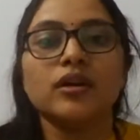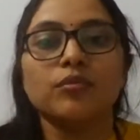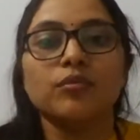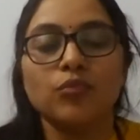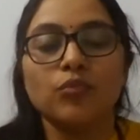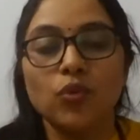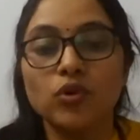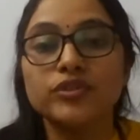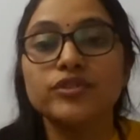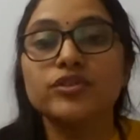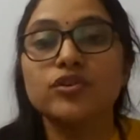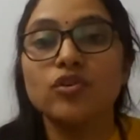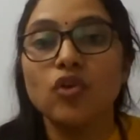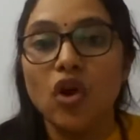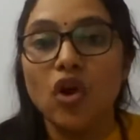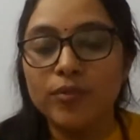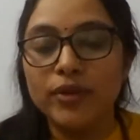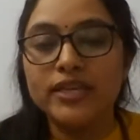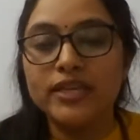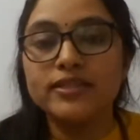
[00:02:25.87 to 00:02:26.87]
most
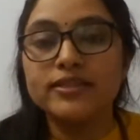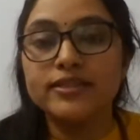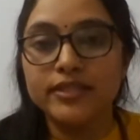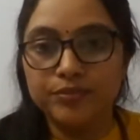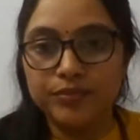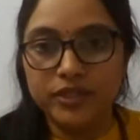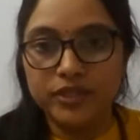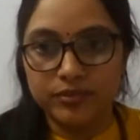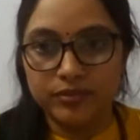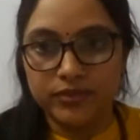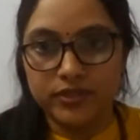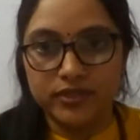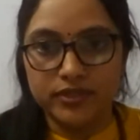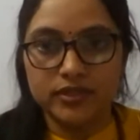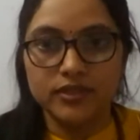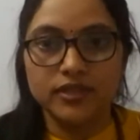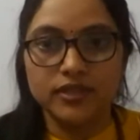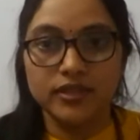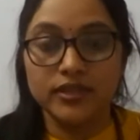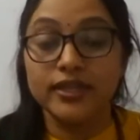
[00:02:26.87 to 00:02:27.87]
common symptoms,
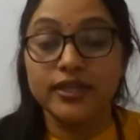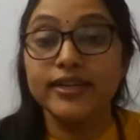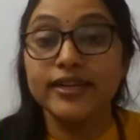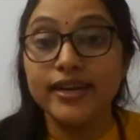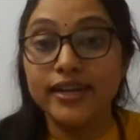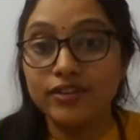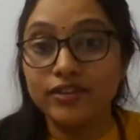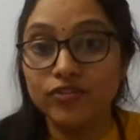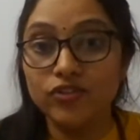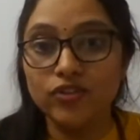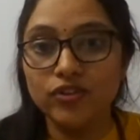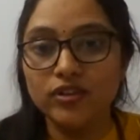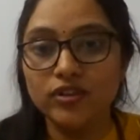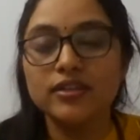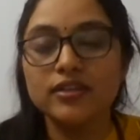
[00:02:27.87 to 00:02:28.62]
the dreadful